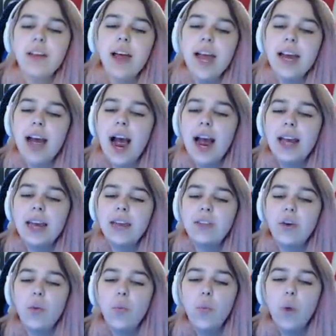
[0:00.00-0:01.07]
like I get
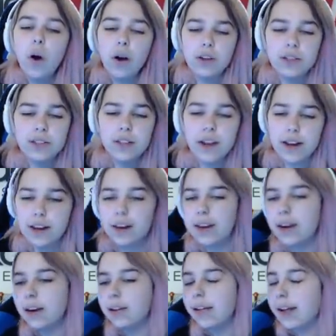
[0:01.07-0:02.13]
the worst luck in
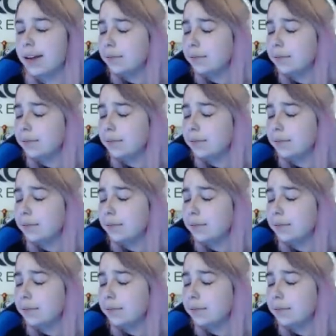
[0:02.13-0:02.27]
here. Like.